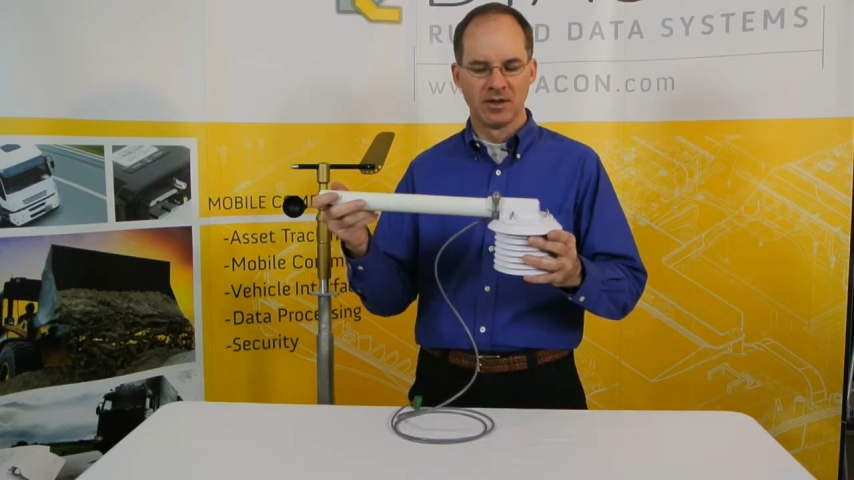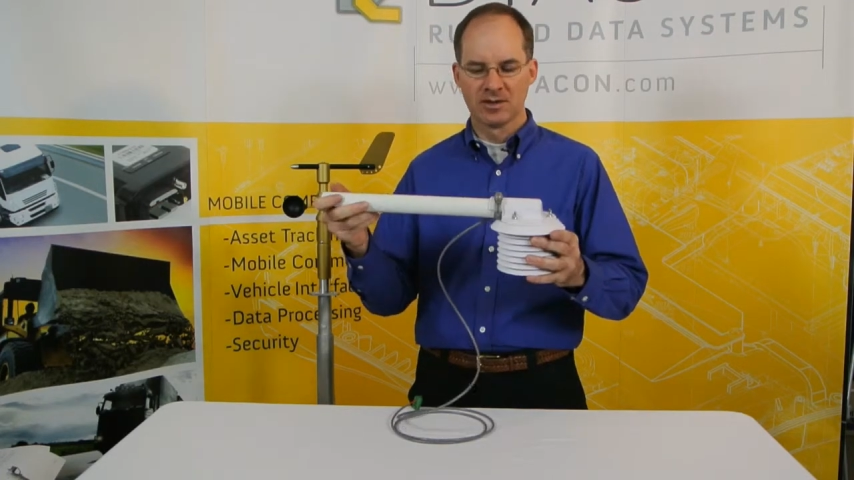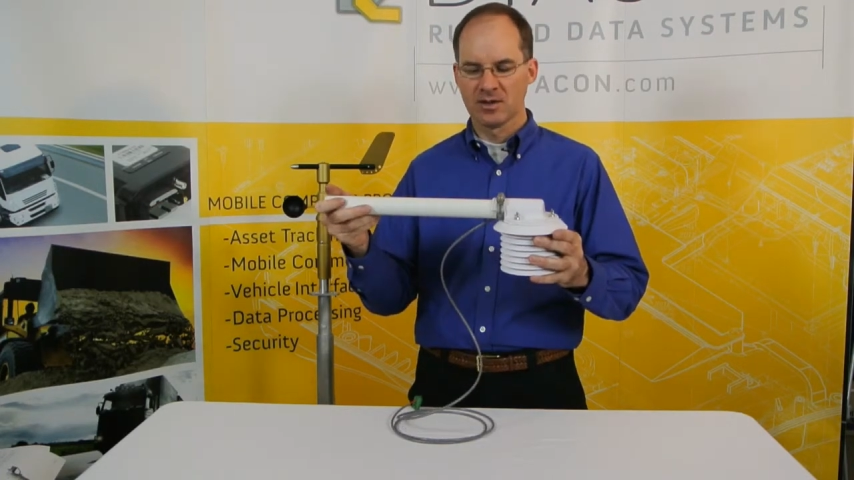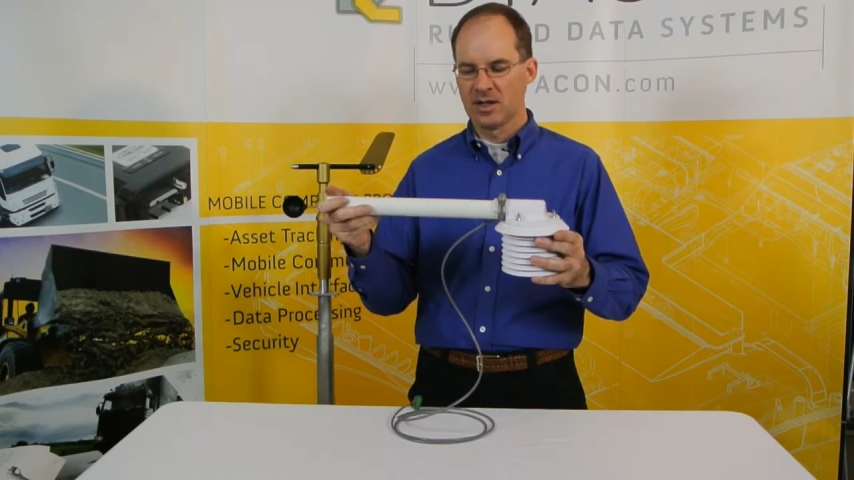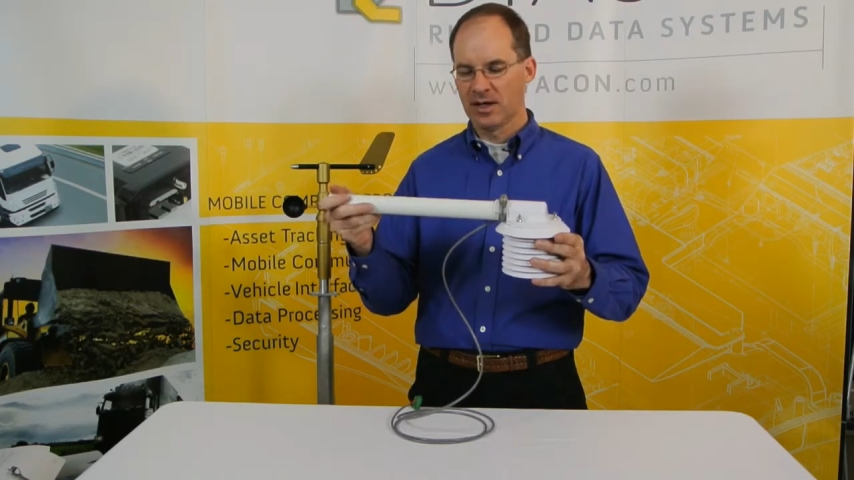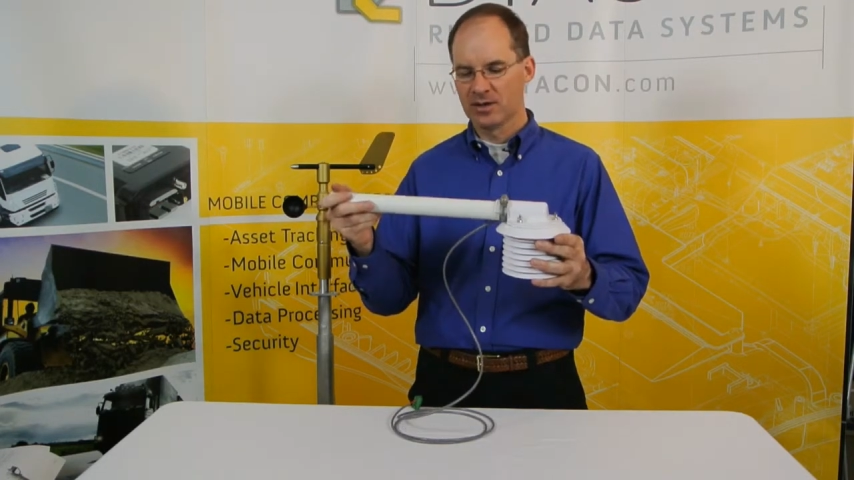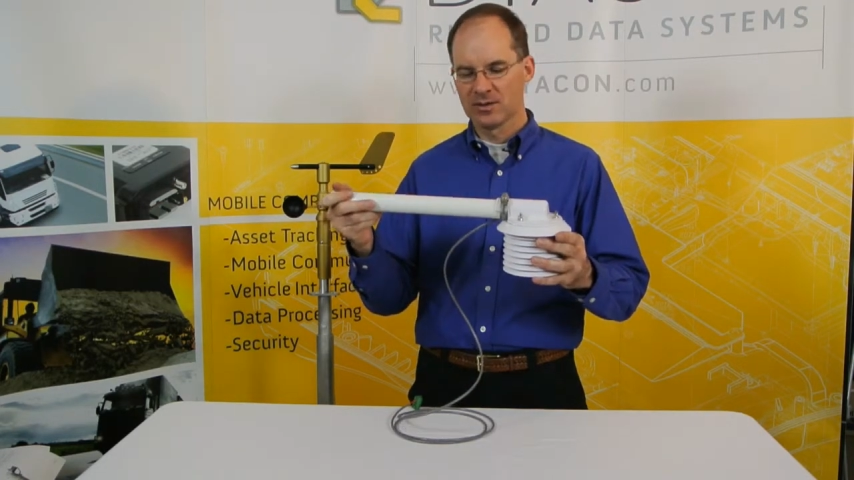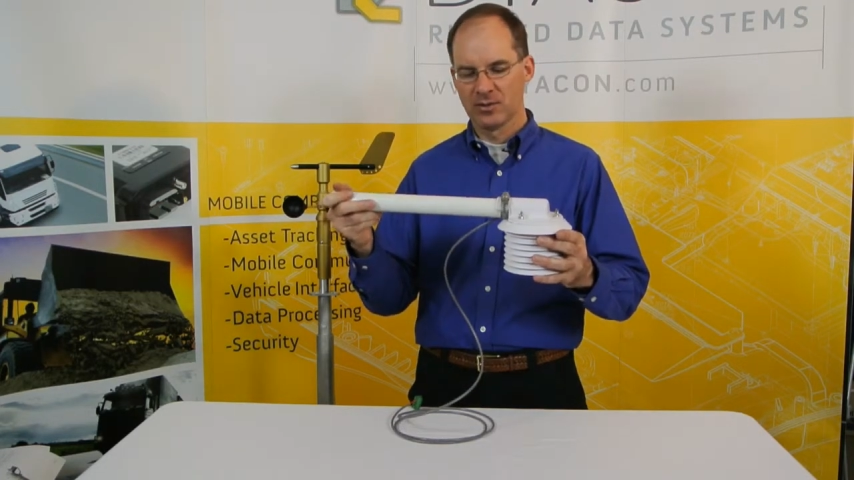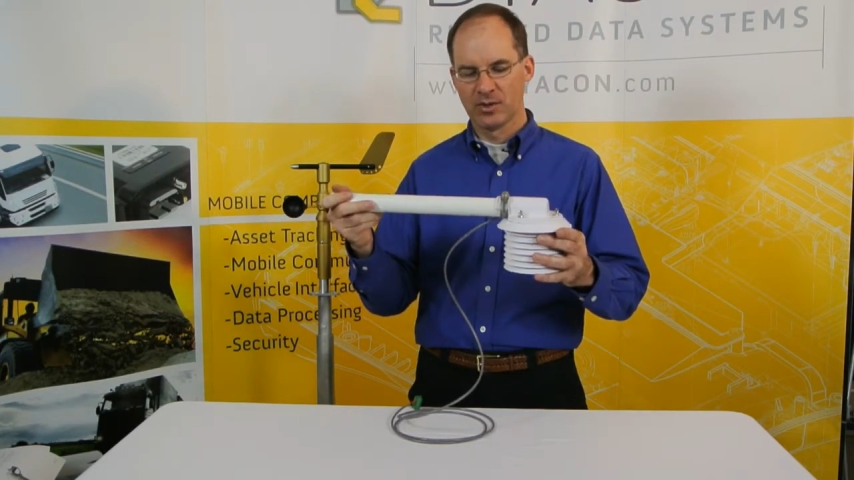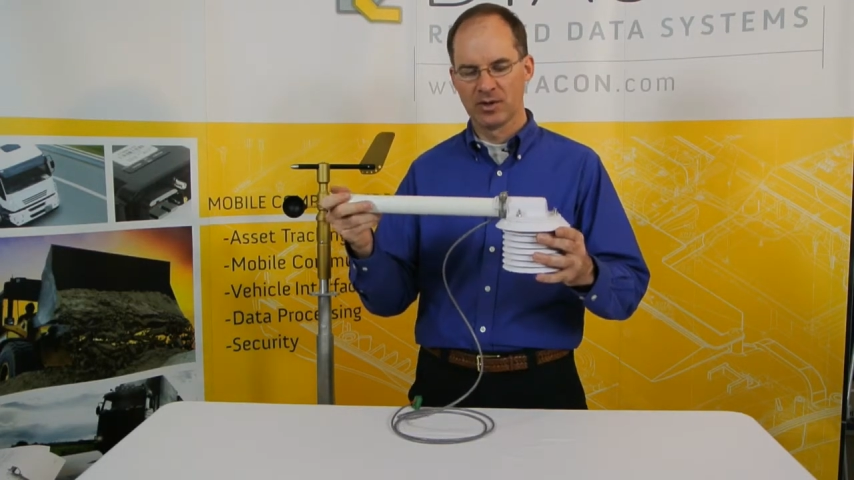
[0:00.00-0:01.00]
This
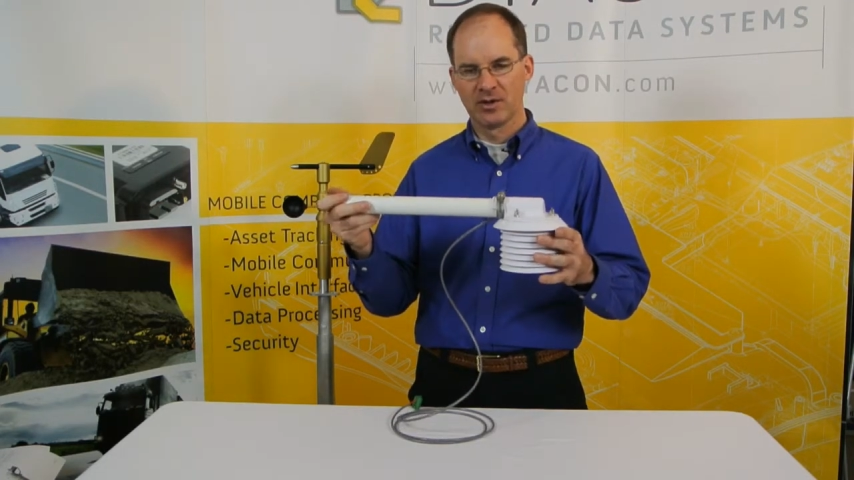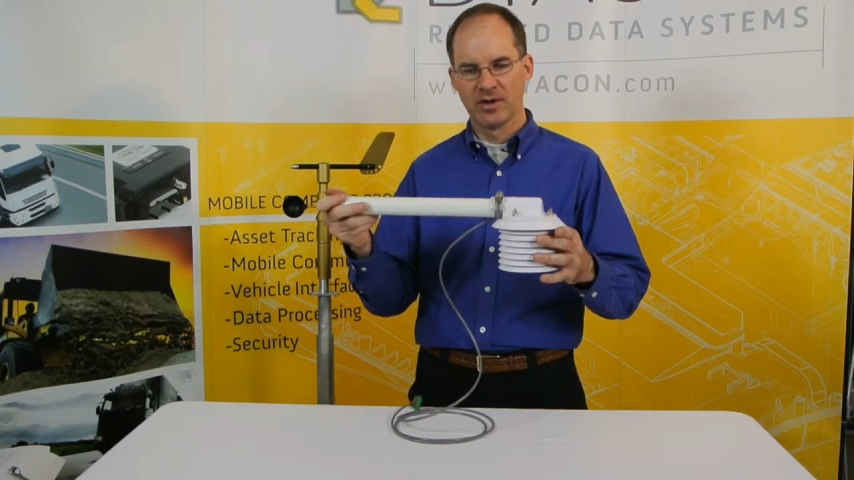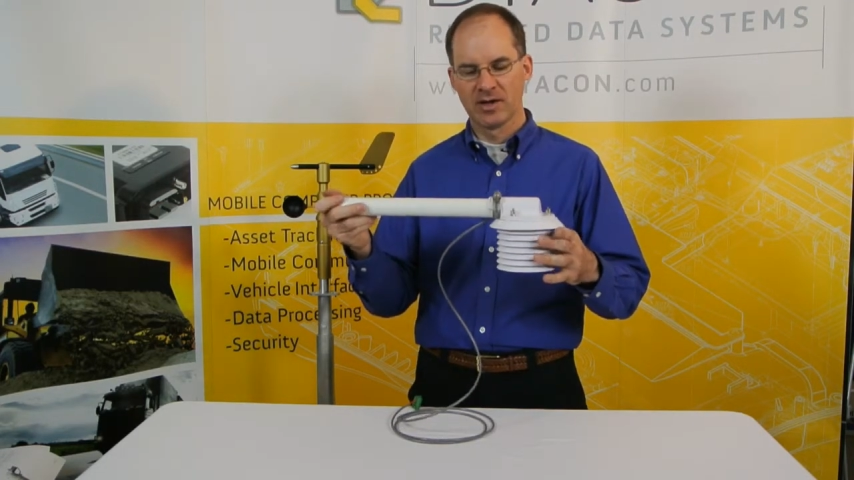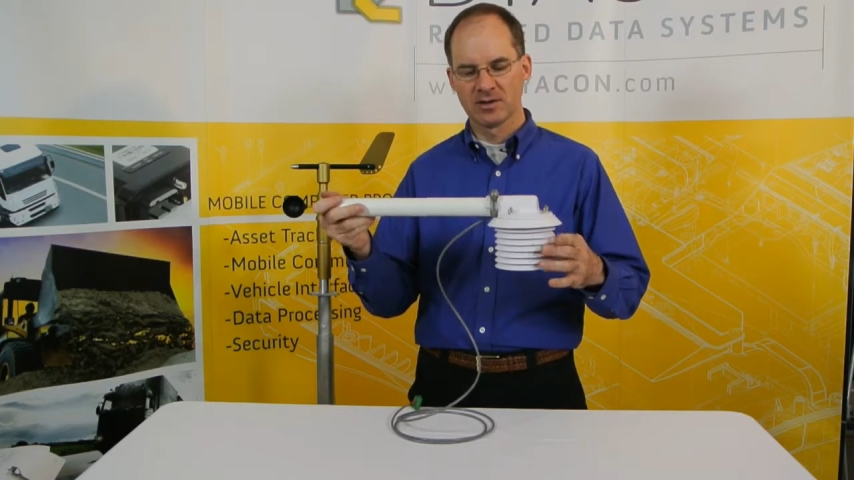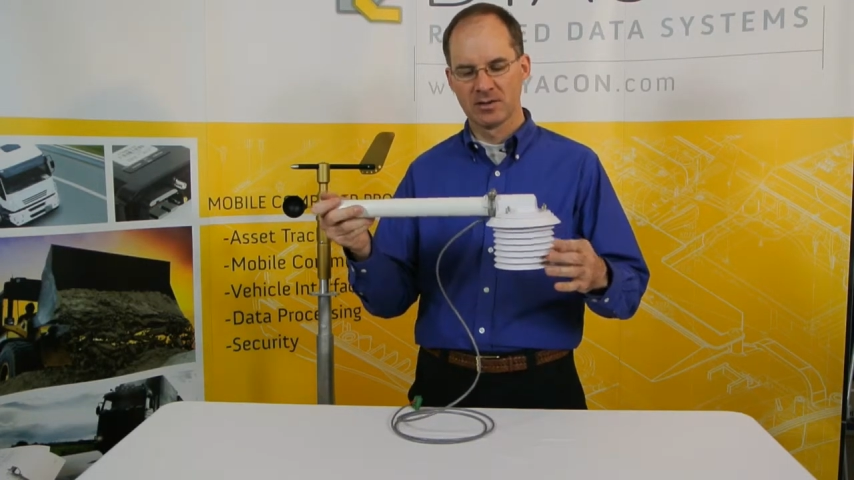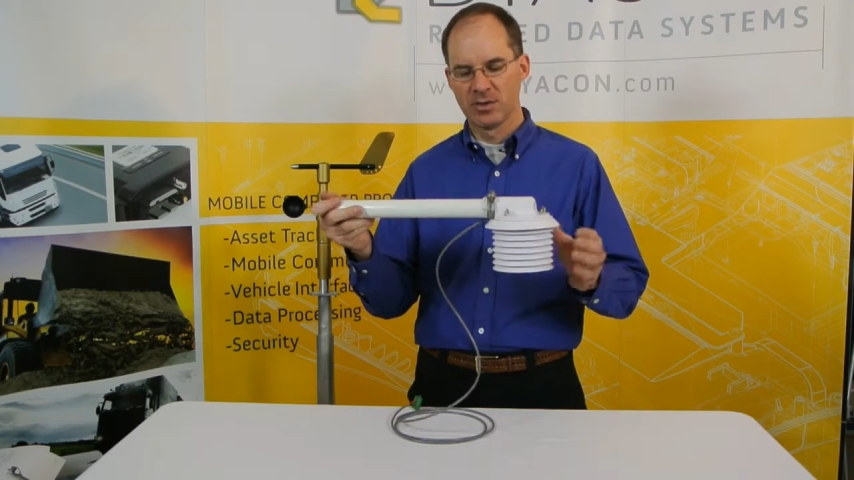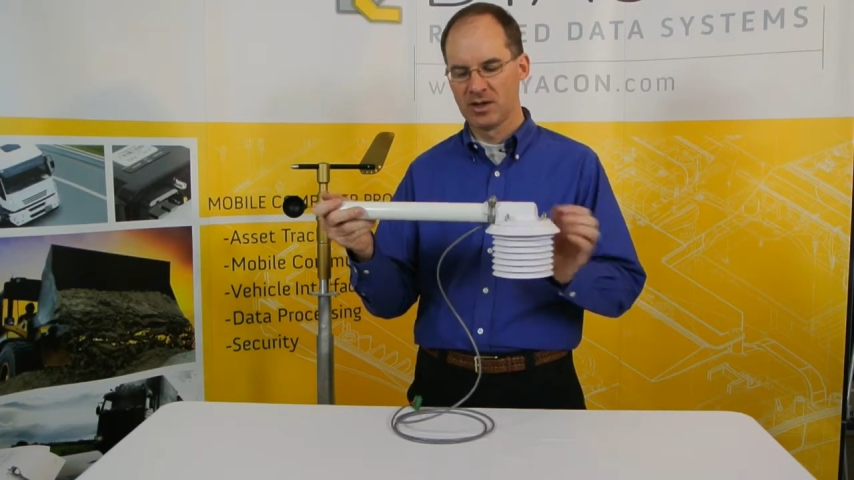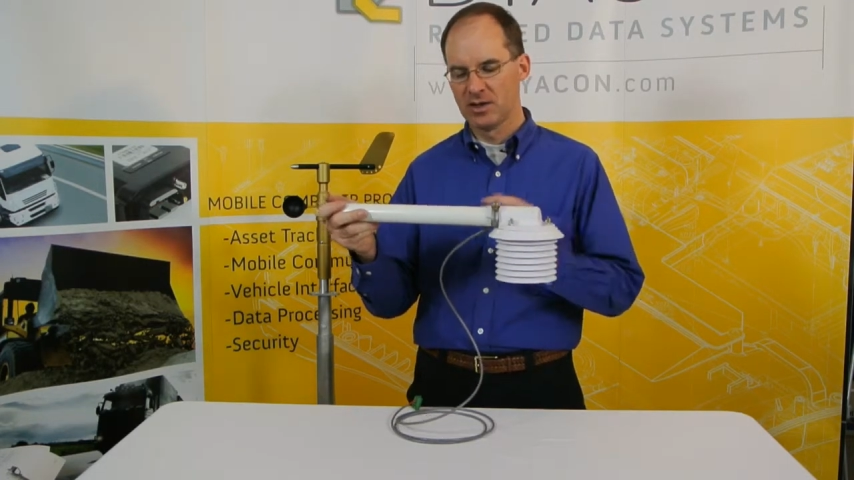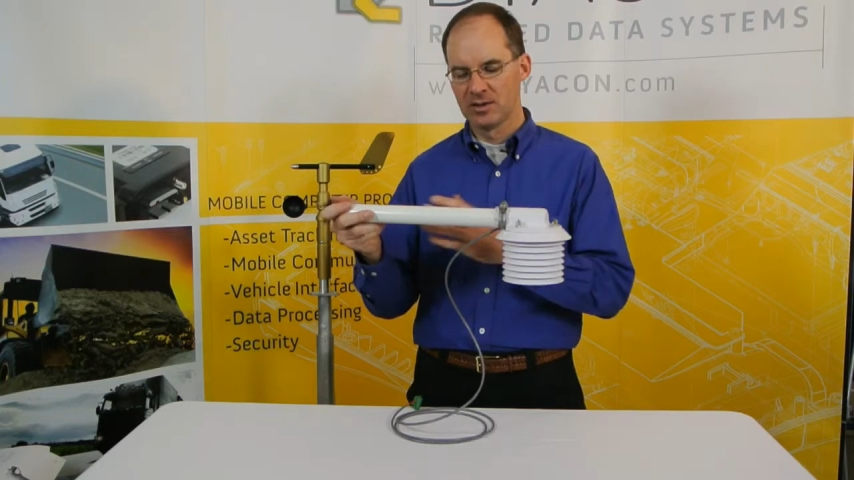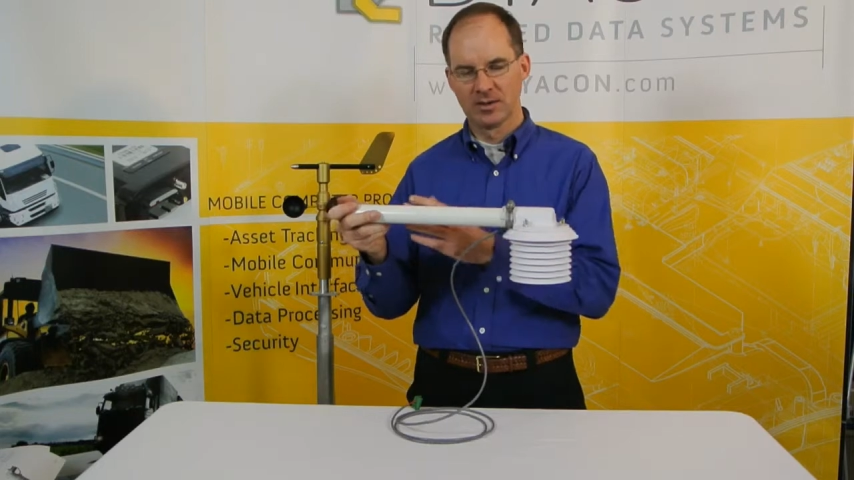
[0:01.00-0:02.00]
allows for the device to
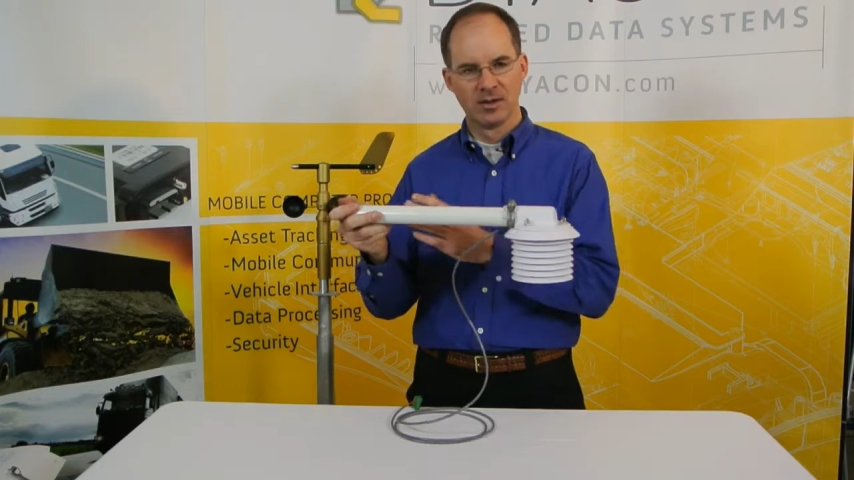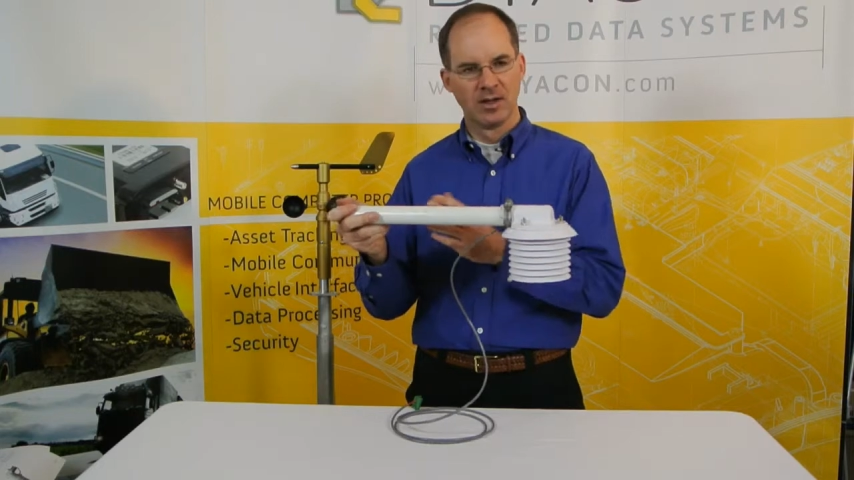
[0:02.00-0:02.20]
be